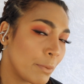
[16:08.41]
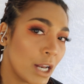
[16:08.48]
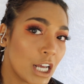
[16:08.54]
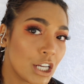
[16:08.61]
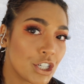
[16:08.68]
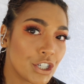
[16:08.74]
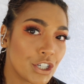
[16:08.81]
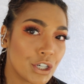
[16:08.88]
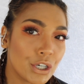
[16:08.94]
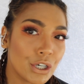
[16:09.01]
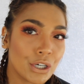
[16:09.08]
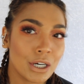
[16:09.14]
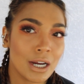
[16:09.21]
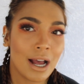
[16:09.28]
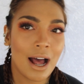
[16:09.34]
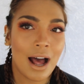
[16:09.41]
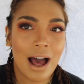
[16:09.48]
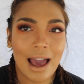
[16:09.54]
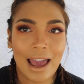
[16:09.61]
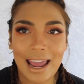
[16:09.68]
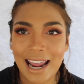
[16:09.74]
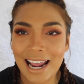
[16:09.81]
blusher
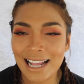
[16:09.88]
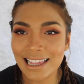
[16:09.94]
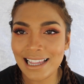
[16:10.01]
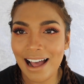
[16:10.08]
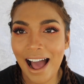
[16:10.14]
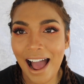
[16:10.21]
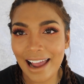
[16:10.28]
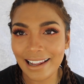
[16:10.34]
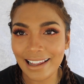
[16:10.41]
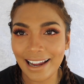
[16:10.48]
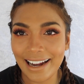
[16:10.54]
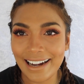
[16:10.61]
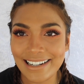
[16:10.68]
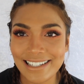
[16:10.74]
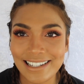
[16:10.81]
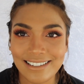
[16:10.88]
and the highlight.